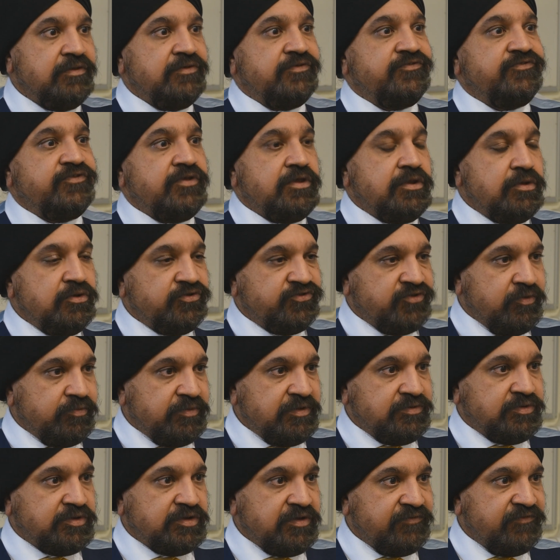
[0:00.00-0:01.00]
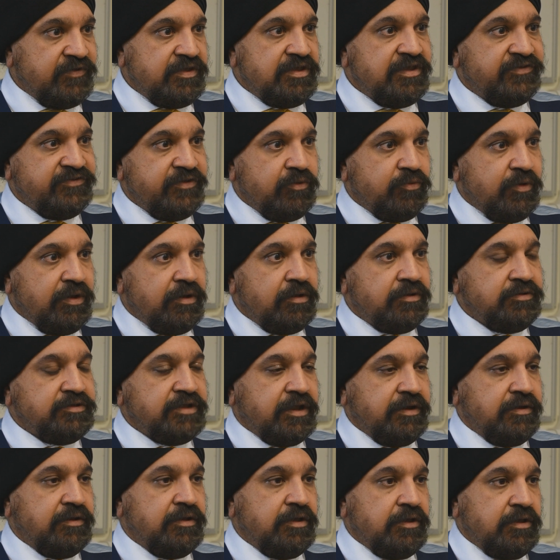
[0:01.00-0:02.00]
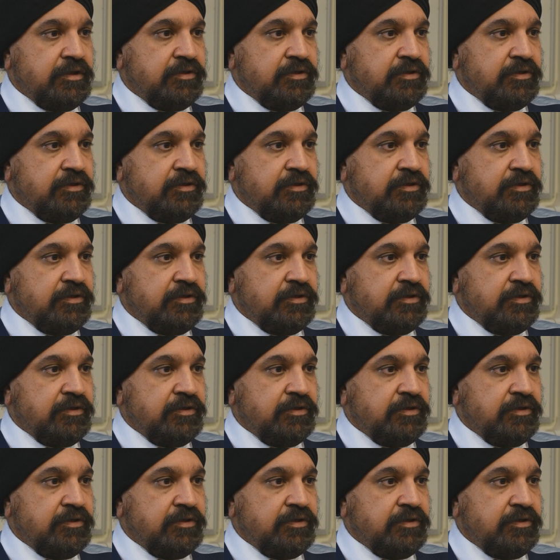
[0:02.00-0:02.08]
So you do something specific. You say, well, hold on.